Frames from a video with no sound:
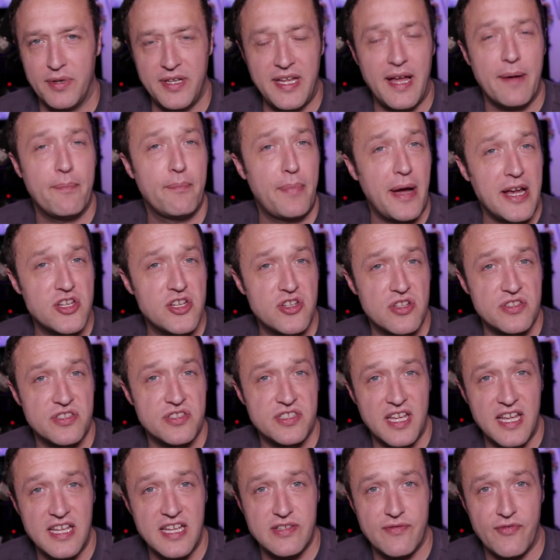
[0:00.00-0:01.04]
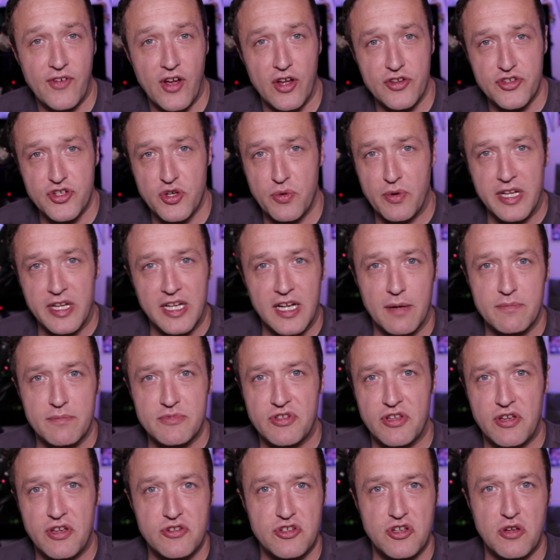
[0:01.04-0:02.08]
But yeah, patience is a virtue when it comes
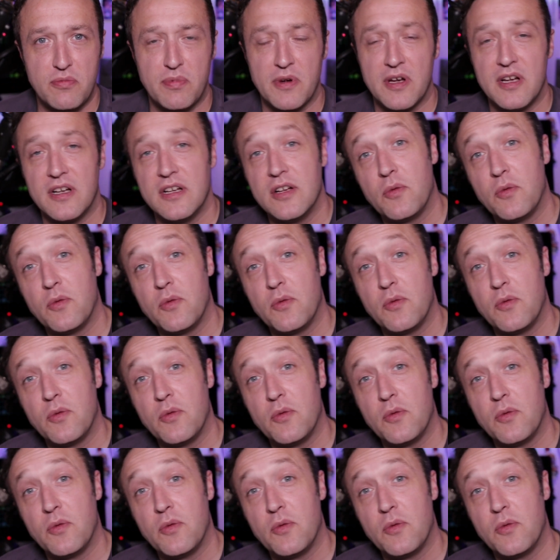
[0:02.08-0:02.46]
to YouTube.